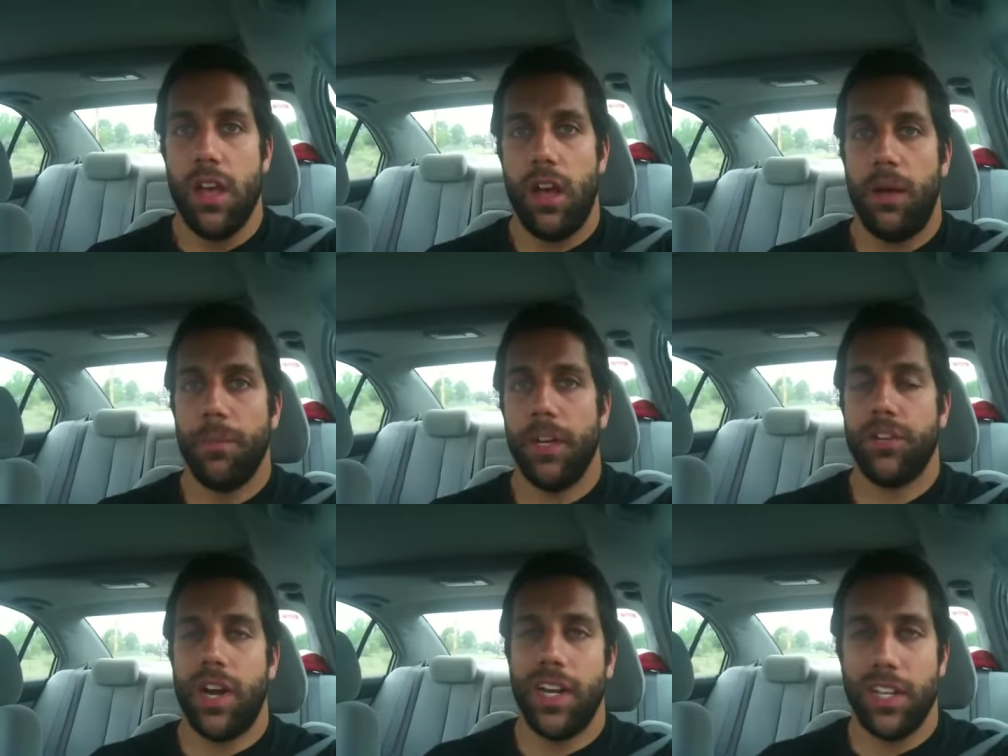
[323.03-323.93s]
I'm going to
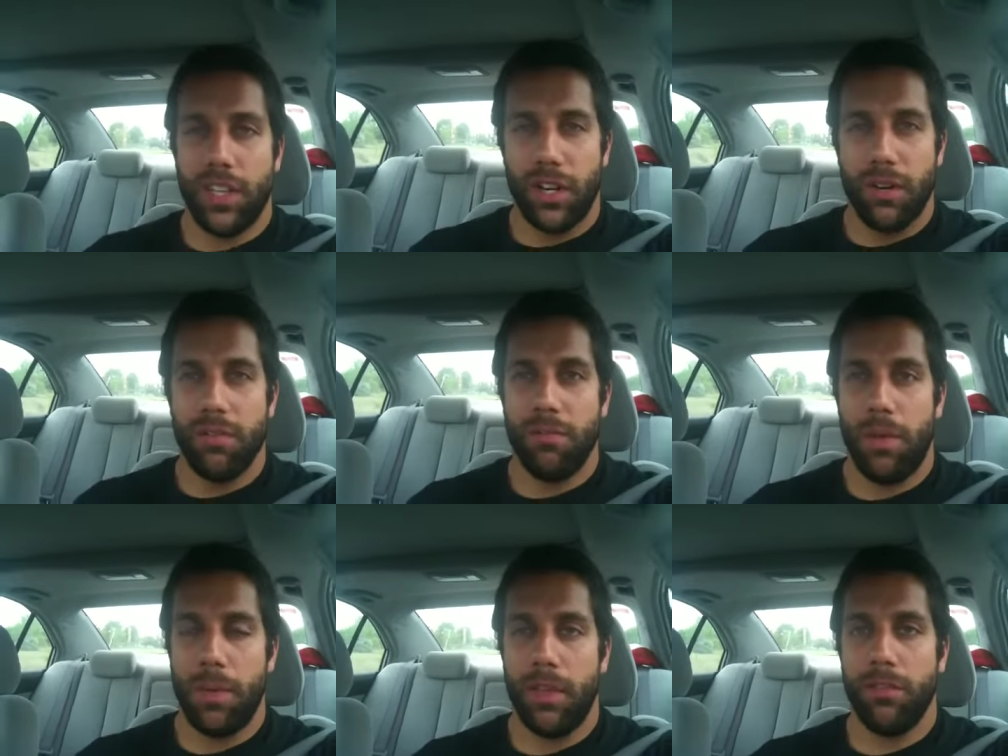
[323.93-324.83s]
try and get there
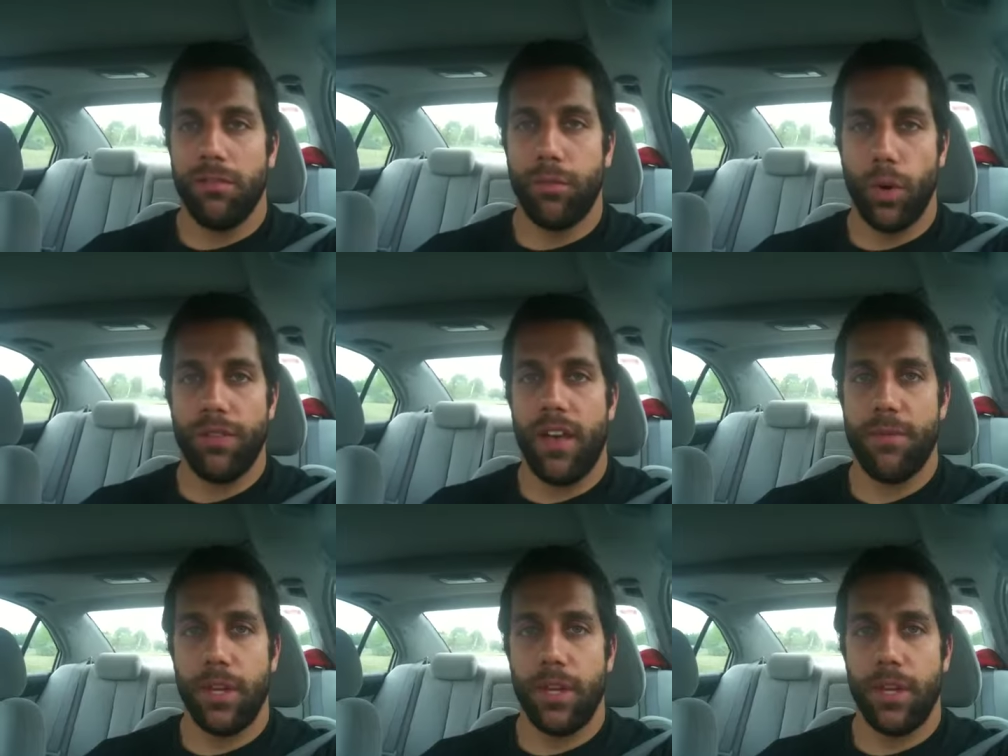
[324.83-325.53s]
maybe 45